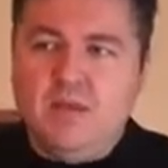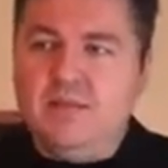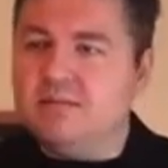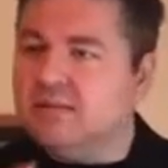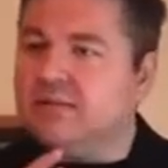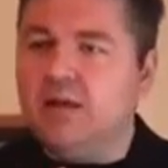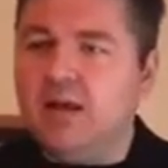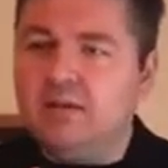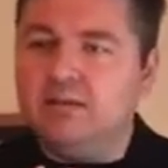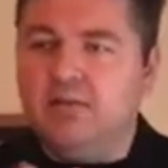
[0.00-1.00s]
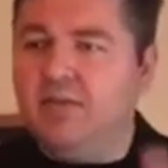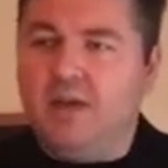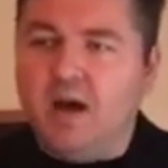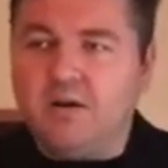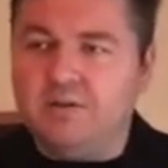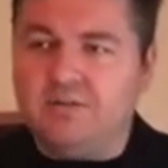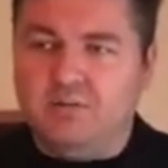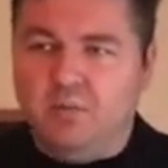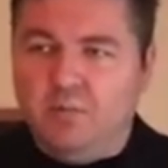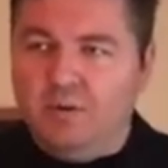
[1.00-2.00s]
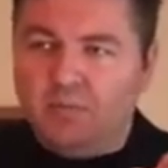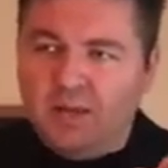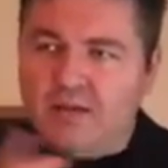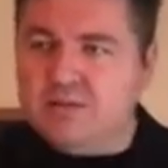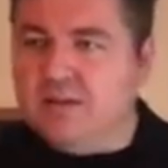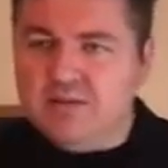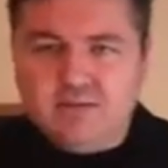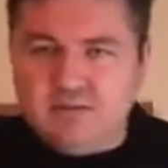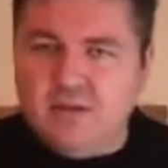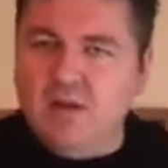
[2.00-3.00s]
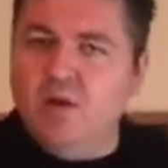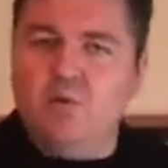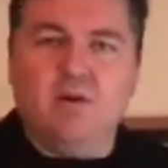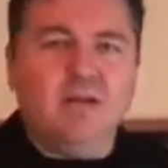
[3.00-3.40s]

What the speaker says: This is not a theocracy. When we pledge allegiance, we're